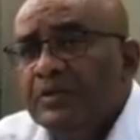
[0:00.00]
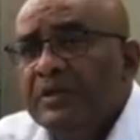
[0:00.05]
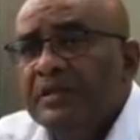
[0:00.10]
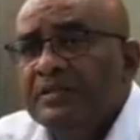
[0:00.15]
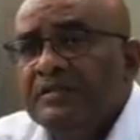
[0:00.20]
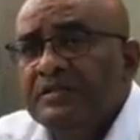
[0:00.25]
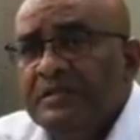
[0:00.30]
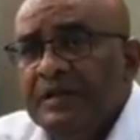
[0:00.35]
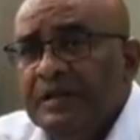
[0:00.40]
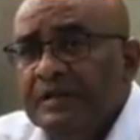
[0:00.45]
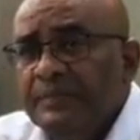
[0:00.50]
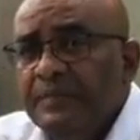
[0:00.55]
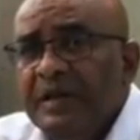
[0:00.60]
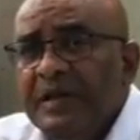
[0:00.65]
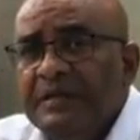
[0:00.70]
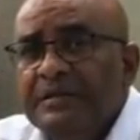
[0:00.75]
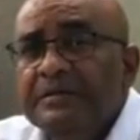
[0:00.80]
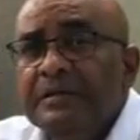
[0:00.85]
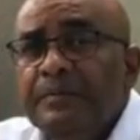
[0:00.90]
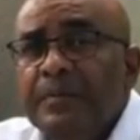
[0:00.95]
a
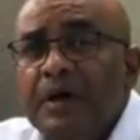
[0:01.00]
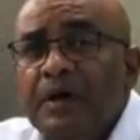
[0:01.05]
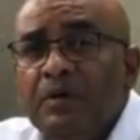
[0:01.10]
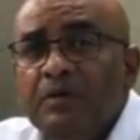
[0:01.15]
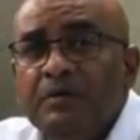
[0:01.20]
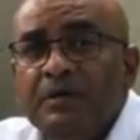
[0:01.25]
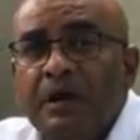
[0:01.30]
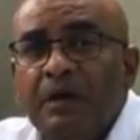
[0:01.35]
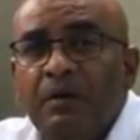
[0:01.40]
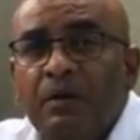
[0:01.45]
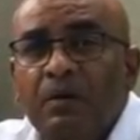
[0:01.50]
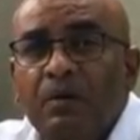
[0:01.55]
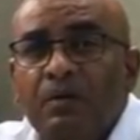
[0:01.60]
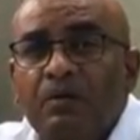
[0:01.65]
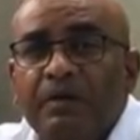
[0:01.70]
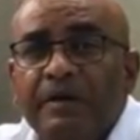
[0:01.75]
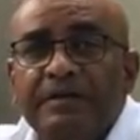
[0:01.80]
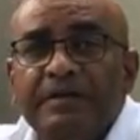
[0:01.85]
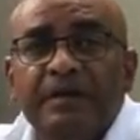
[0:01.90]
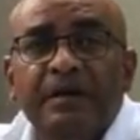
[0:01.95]
statement about how
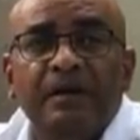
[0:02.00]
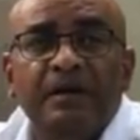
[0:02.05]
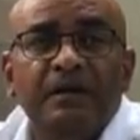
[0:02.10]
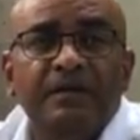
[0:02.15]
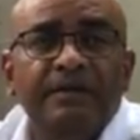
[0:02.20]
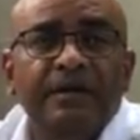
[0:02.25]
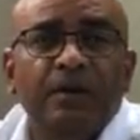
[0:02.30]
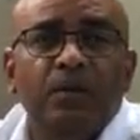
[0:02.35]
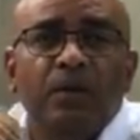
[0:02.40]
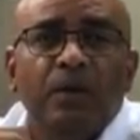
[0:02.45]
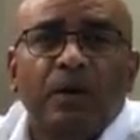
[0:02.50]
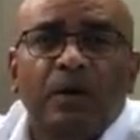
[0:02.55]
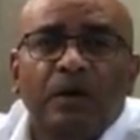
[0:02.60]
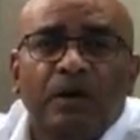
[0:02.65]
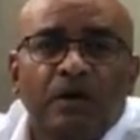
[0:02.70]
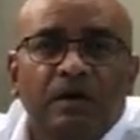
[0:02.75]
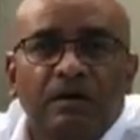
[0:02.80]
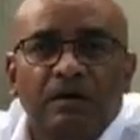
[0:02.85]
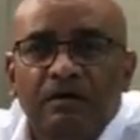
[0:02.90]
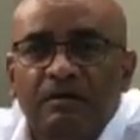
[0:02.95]
critical they were
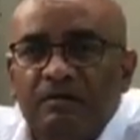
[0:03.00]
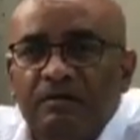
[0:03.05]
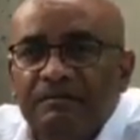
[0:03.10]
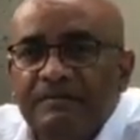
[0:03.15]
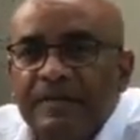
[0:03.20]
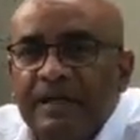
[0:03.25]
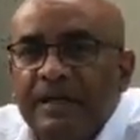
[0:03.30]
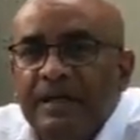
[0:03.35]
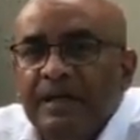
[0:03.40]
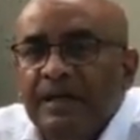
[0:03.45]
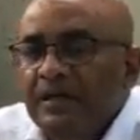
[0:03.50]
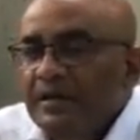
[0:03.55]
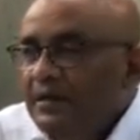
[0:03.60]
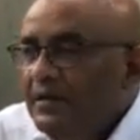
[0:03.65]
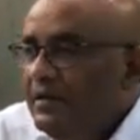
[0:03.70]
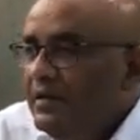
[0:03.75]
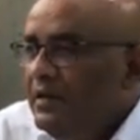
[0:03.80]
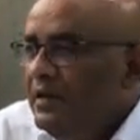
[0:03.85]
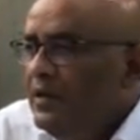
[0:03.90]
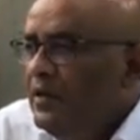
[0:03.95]
of the
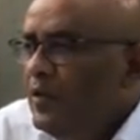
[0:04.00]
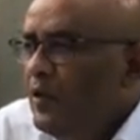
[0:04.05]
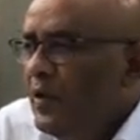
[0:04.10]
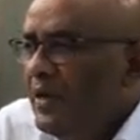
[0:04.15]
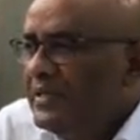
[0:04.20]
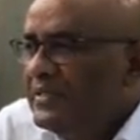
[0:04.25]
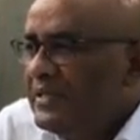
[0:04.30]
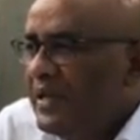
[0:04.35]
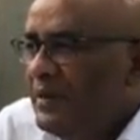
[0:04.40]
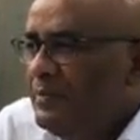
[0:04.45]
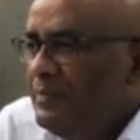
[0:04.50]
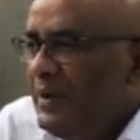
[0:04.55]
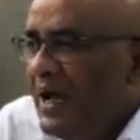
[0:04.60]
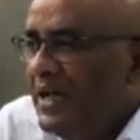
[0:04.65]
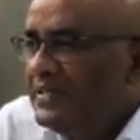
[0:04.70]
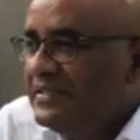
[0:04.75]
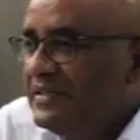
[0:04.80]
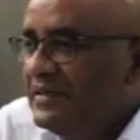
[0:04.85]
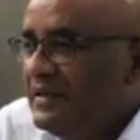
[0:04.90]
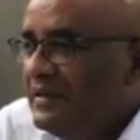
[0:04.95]
U.S.
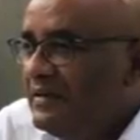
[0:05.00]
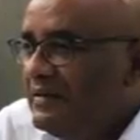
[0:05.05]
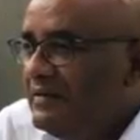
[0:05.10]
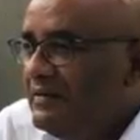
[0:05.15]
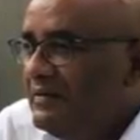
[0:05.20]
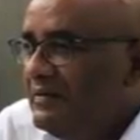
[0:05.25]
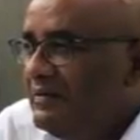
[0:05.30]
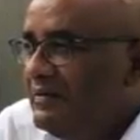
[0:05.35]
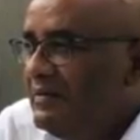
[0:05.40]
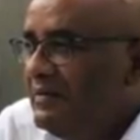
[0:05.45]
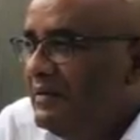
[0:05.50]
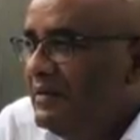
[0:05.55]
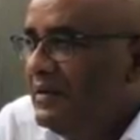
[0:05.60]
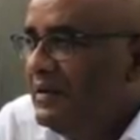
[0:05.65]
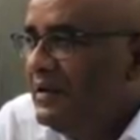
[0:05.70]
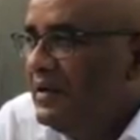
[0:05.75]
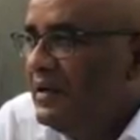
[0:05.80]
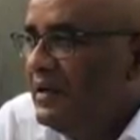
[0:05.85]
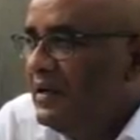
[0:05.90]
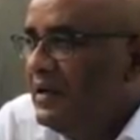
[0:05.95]
ambassador.
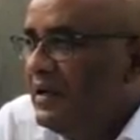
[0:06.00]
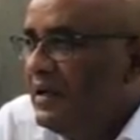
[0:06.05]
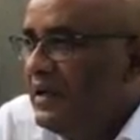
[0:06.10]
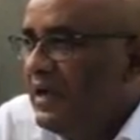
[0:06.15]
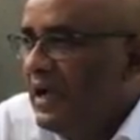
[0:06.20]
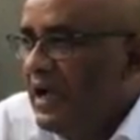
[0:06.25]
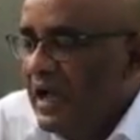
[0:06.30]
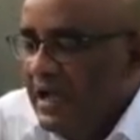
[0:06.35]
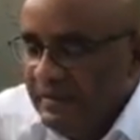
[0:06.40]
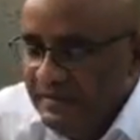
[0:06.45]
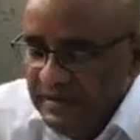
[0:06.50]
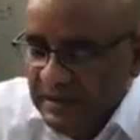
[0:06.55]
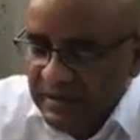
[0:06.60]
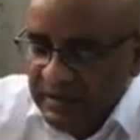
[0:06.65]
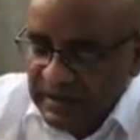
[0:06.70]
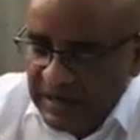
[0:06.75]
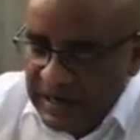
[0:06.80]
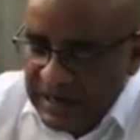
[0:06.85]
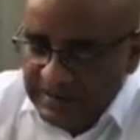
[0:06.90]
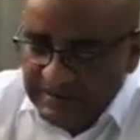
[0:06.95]
I think
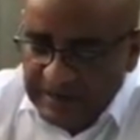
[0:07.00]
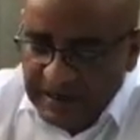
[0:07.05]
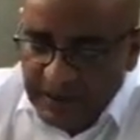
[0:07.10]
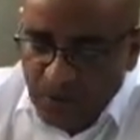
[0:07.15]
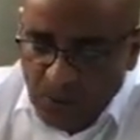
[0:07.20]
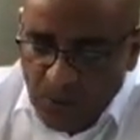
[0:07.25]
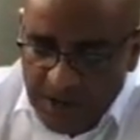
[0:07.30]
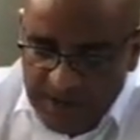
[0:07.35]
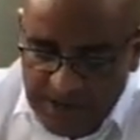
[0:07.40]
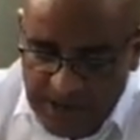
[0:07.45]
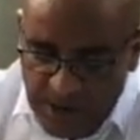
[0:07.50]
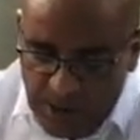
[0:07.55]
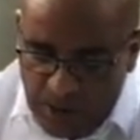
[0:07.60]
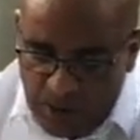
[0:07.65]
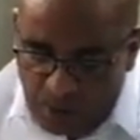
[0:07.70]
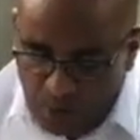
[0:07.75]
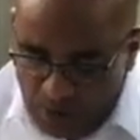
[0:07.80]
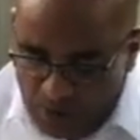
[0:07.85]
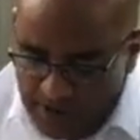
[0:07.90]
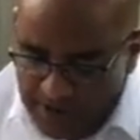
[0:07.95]
what they were
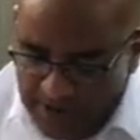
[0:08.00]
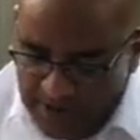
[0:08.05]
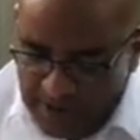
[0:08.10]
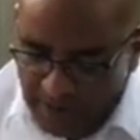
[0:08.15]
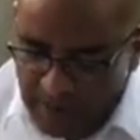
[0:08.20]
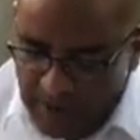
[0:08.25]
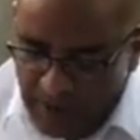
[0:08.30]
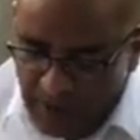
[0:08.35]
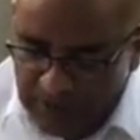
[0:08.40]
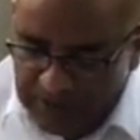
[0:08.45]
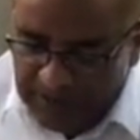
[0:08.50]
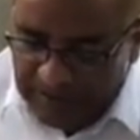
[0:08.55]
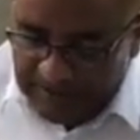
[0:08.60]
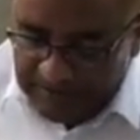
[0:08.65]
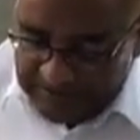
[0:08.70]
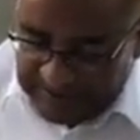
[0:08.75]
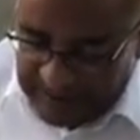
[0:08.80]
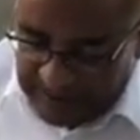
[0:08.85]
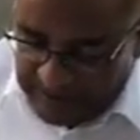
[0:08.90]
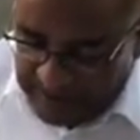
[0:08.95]
worried about is that